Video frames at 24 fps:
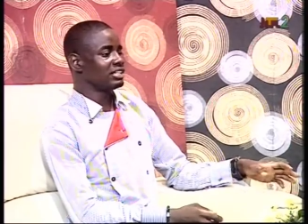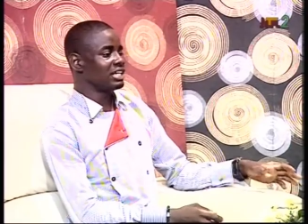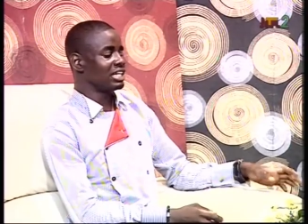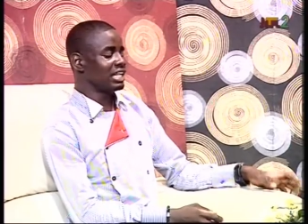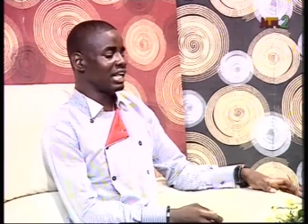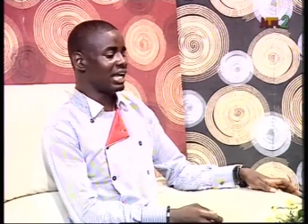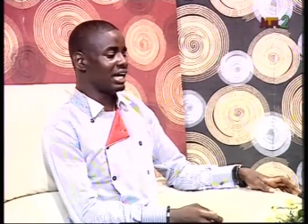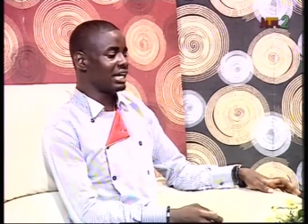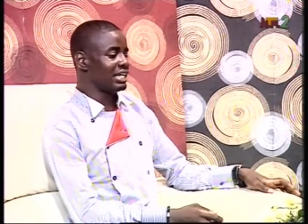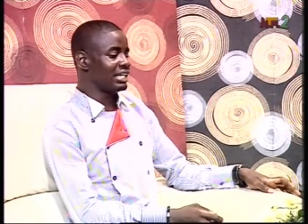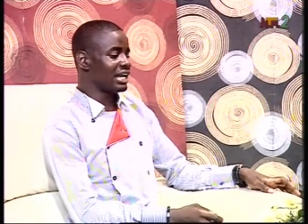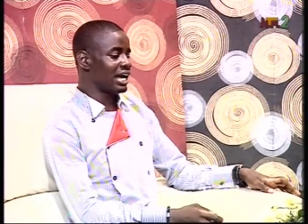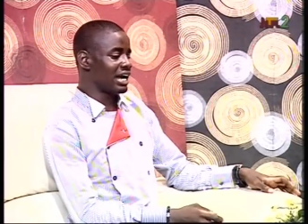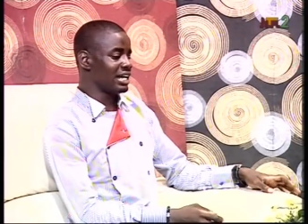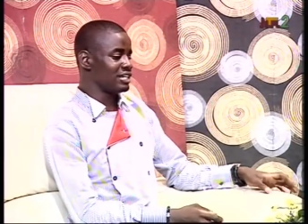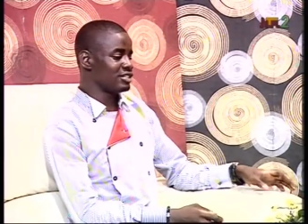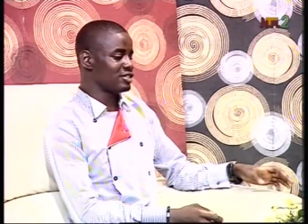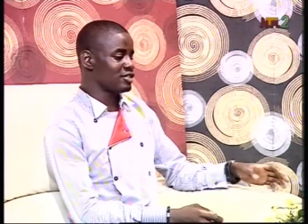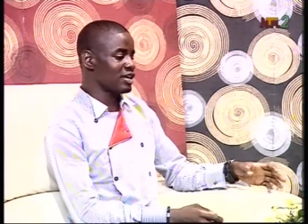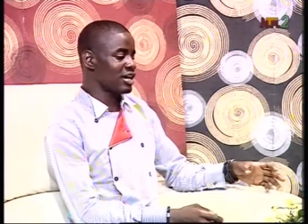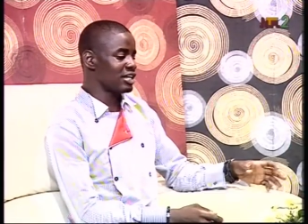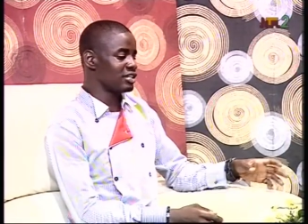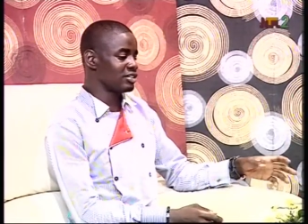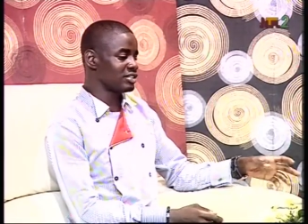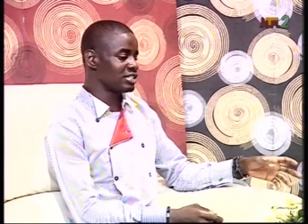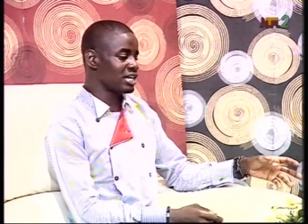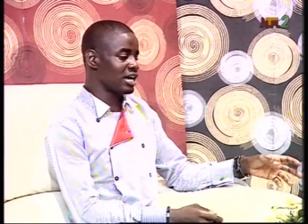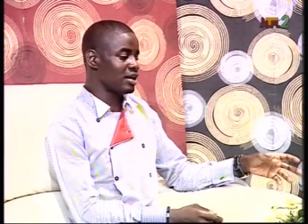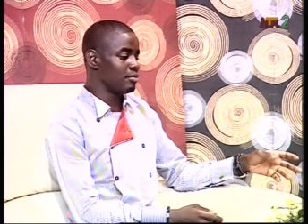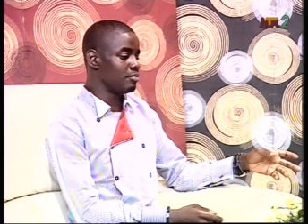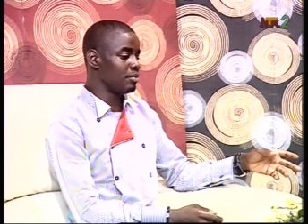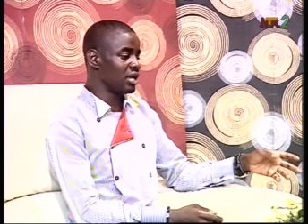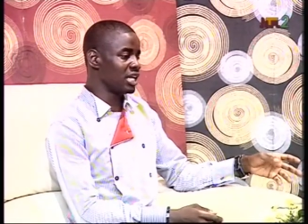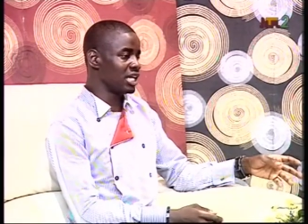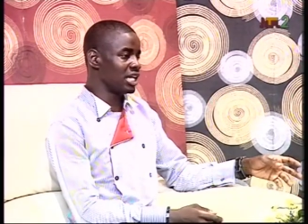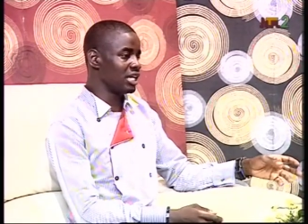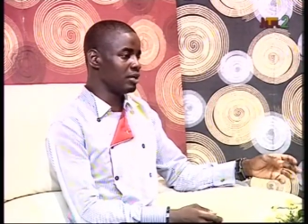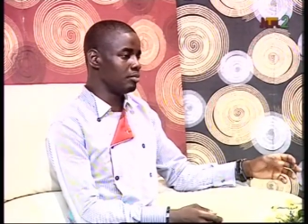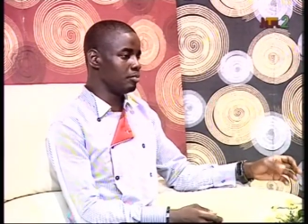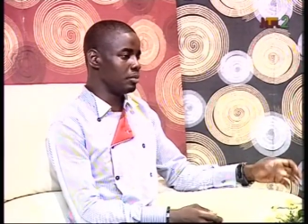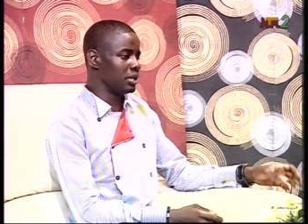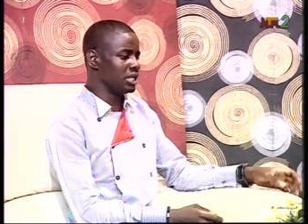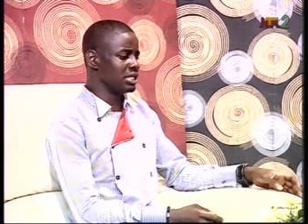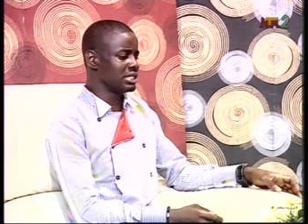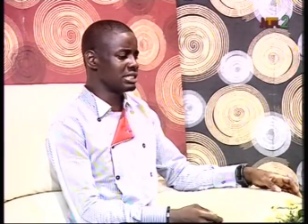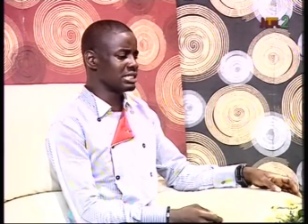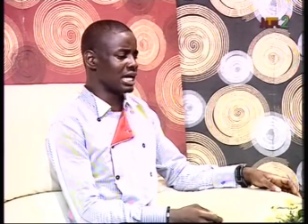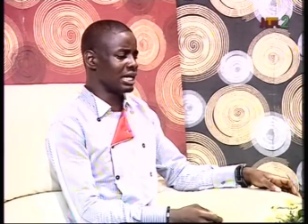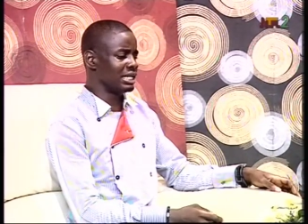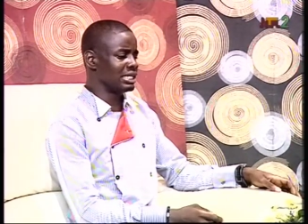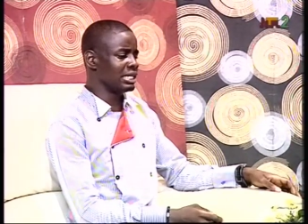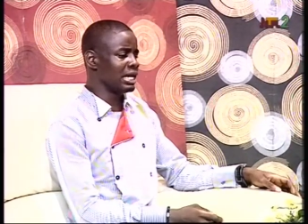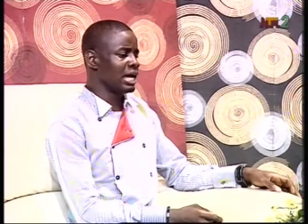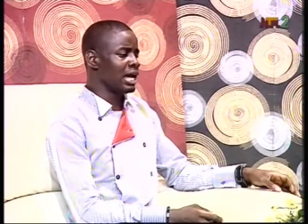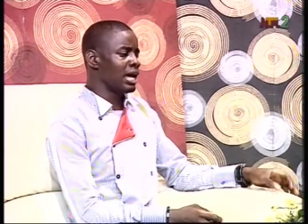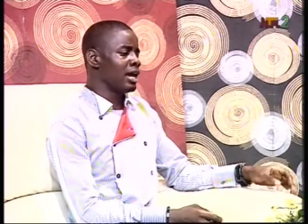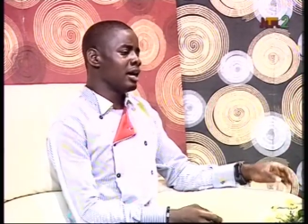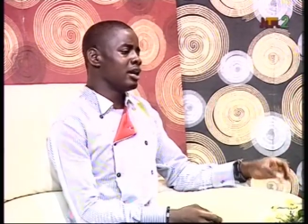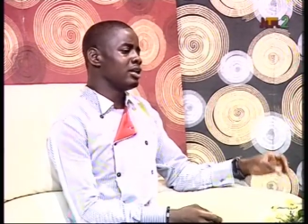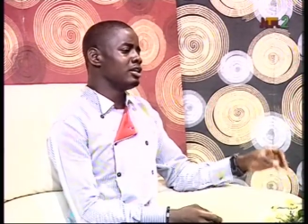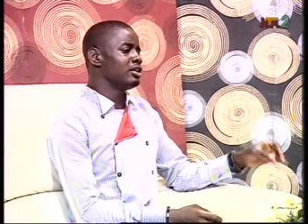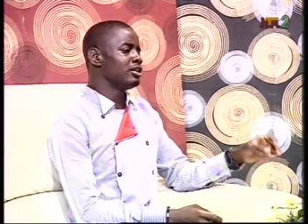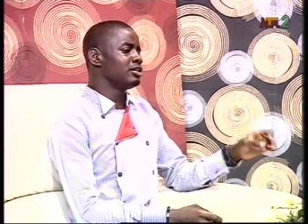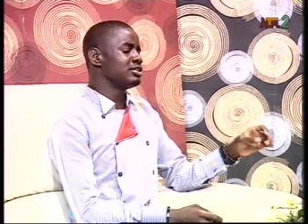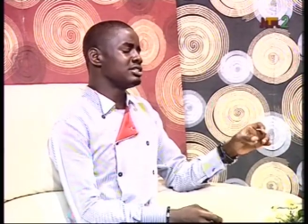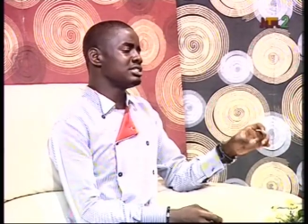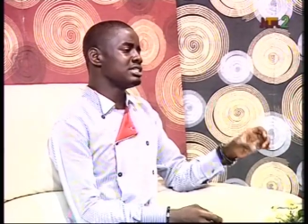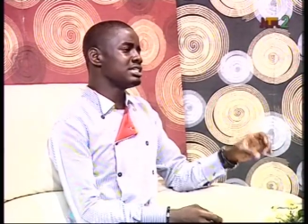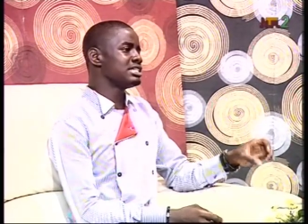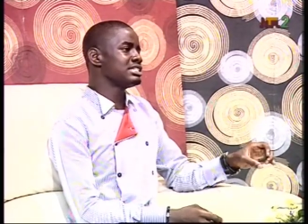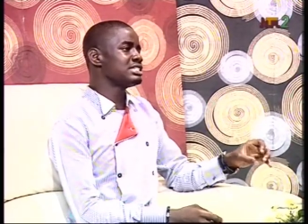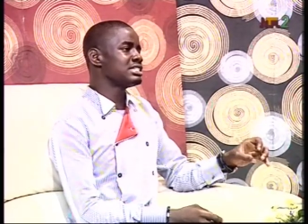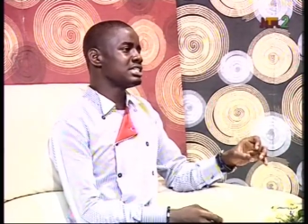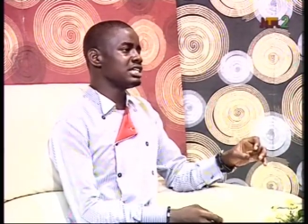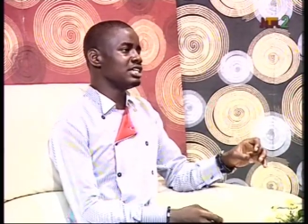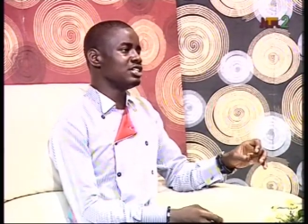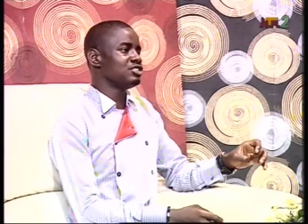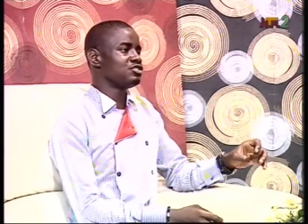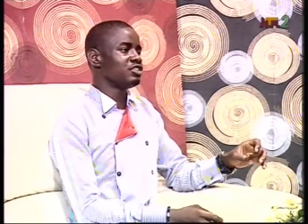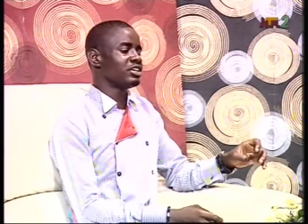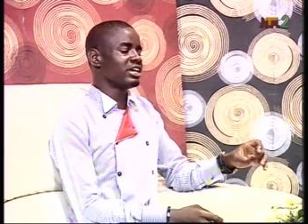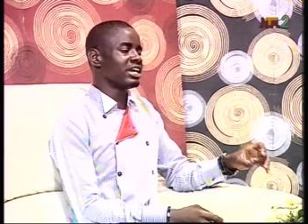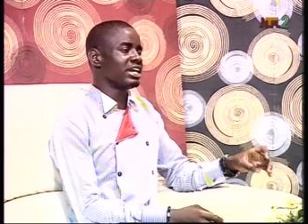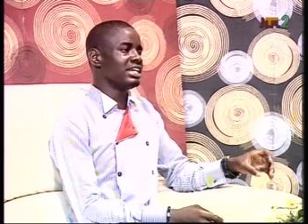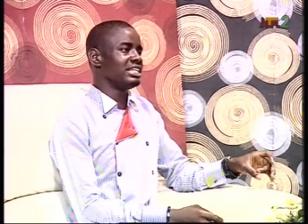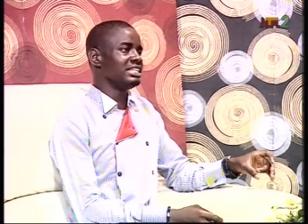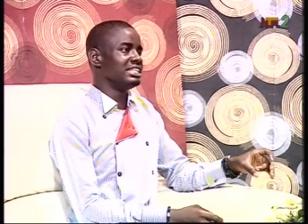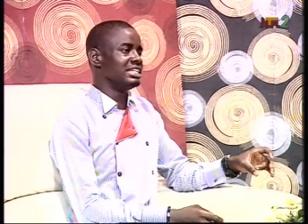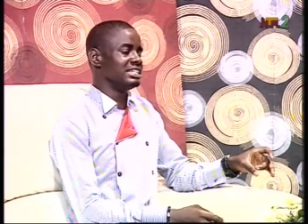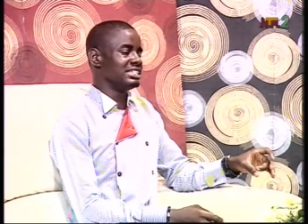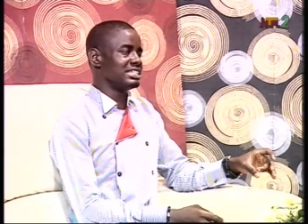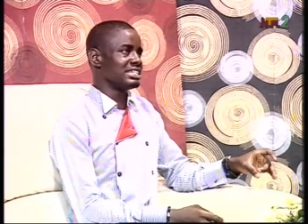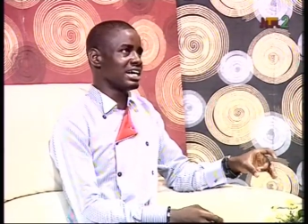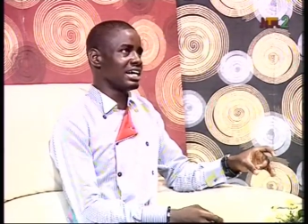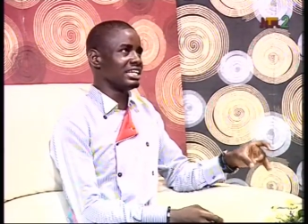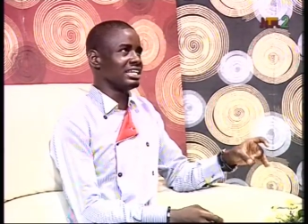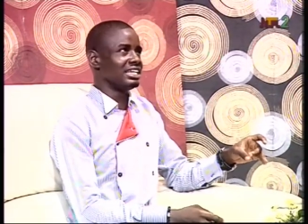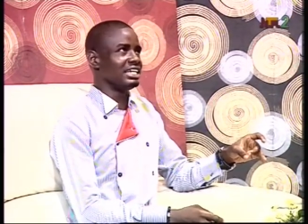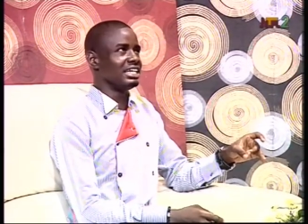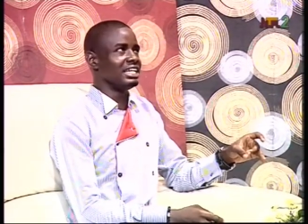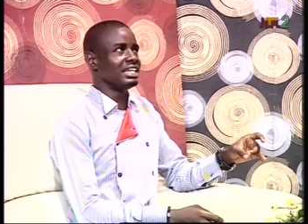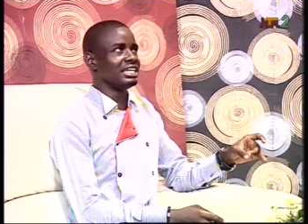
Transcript: the line, I saw at the time making beads and there was this intricate design.